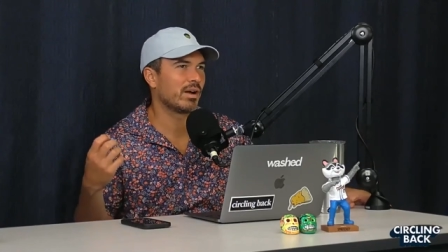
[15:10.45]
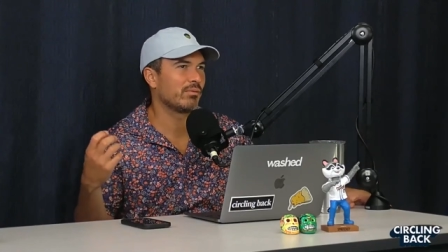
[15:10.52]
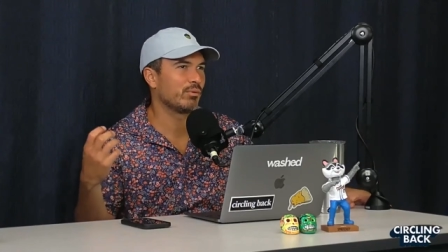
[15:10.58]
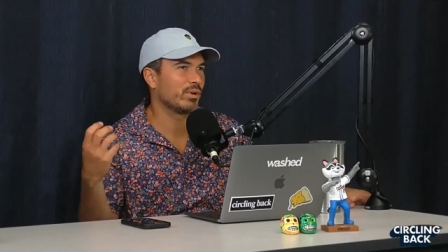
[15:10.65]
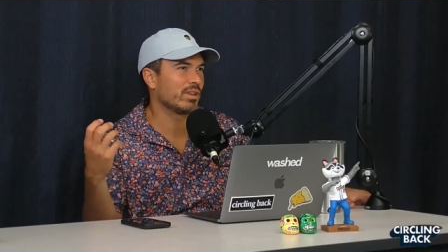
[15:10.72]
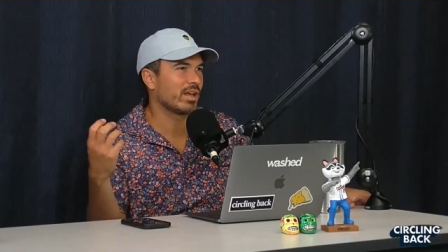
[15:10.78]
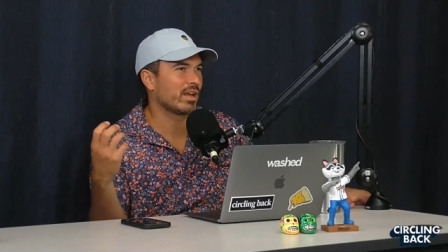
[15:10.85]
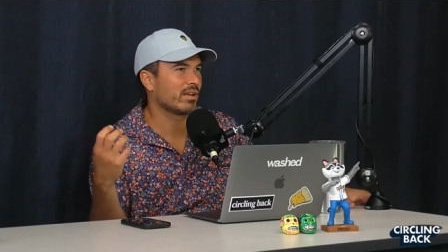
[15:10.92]

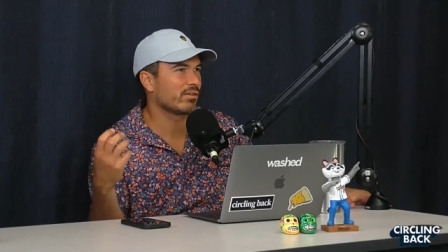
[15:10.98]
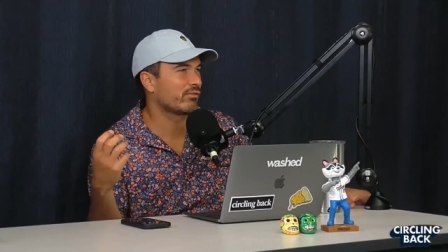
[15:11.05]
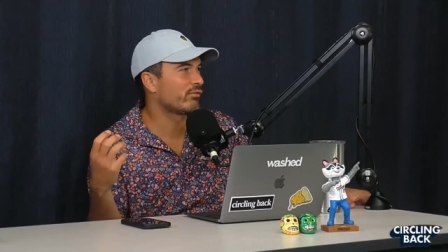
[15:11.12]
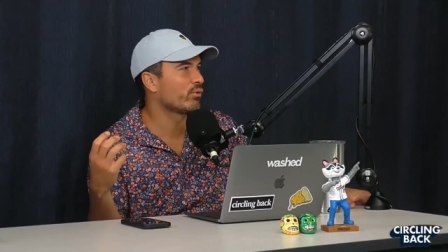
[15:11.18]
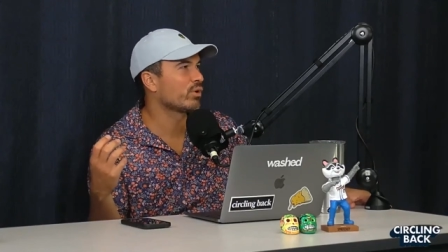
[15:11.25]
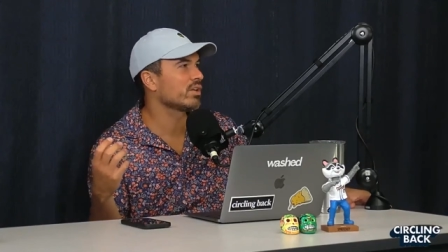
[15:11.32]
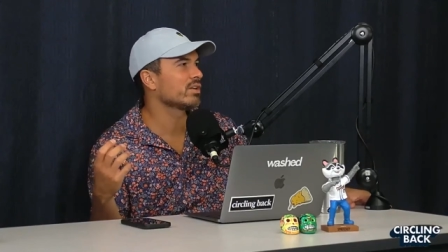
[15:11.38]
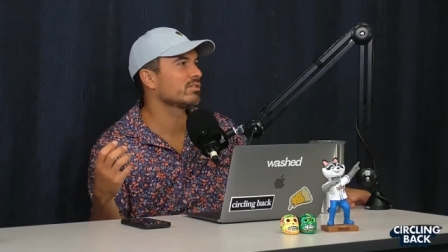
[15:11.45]
when like
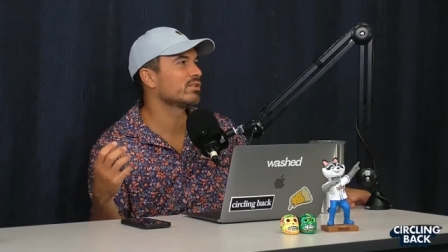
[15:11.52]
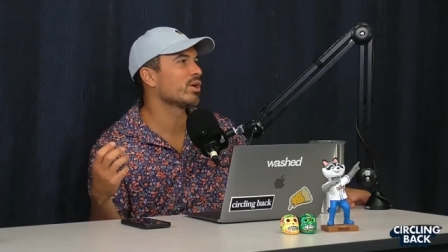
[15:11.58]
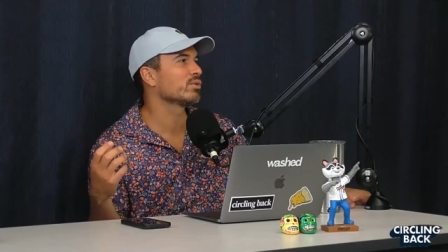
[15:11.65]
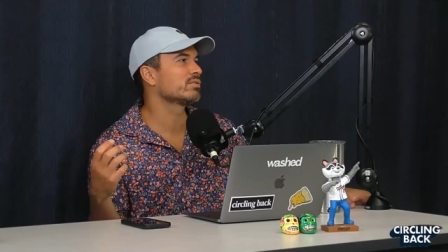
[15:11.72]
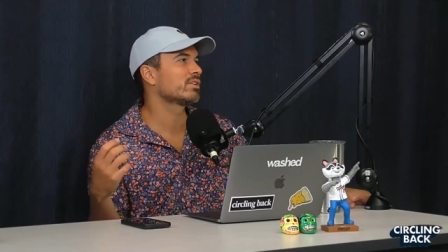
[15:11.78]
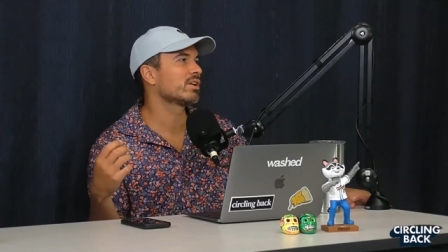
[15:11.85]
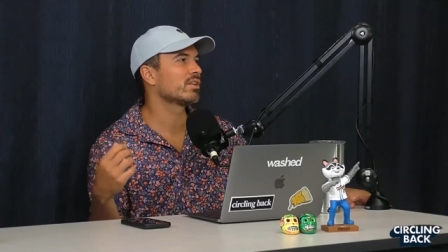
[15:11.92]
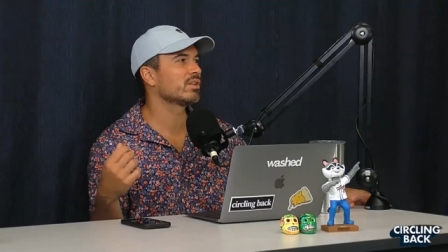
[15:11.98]
forty
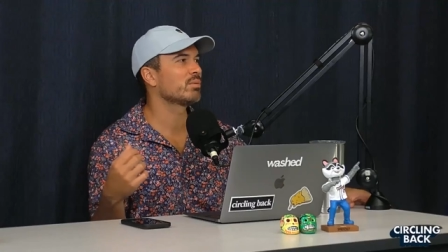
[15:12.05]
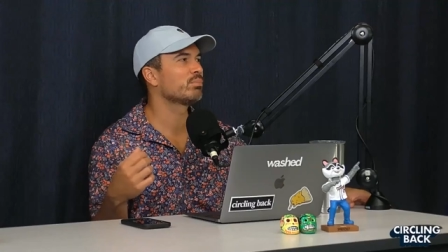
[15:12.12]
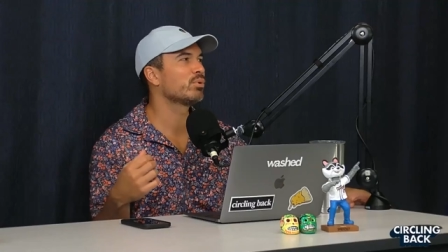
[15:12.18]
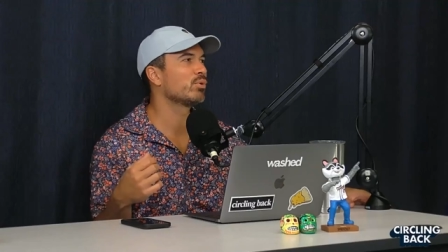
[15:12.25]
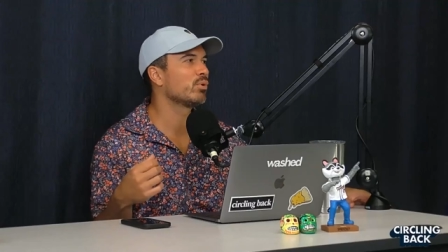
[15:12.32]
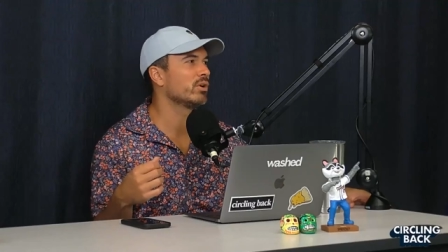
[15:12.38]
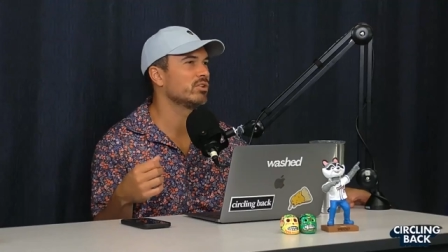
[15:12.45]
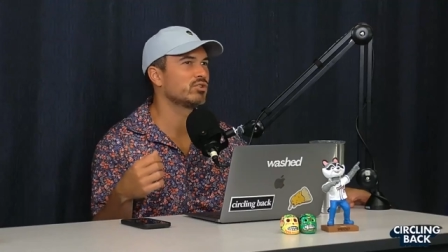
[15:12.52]
adults get in the pool and